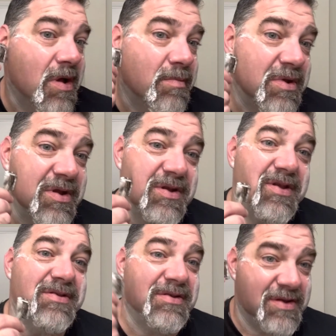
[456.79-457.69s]
I mean, it
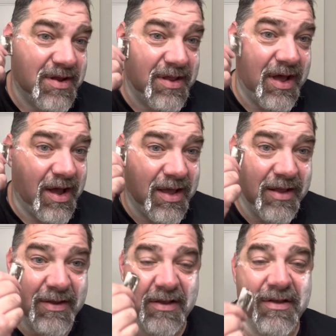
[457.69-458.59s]
doesn't, I
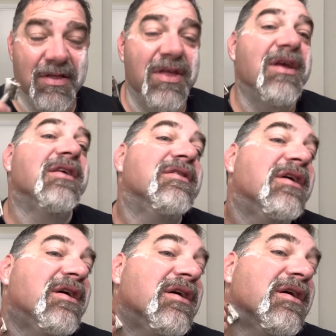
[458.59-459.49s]
guess that's the thing It's
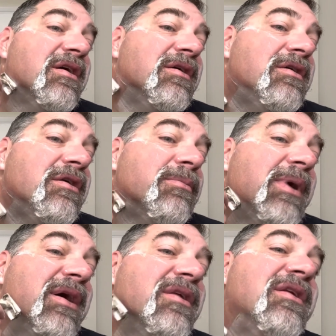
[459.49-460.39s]
like, uh, you know,
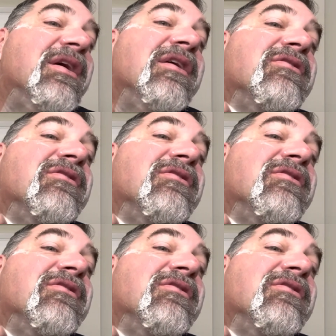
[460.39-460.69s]
back in the day.